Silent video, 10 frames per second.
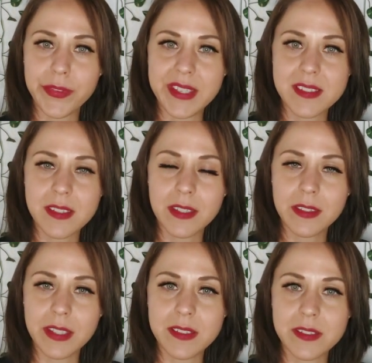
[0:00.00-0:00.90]

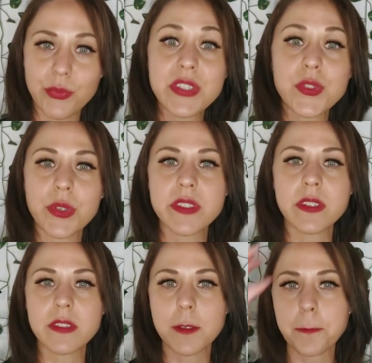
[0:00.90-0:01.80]
these
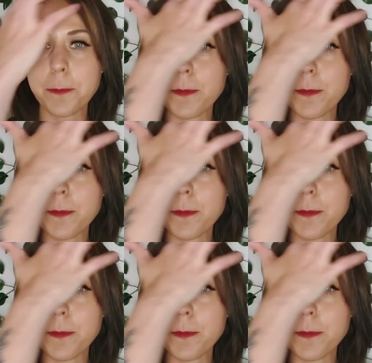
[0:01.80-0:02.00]
resources.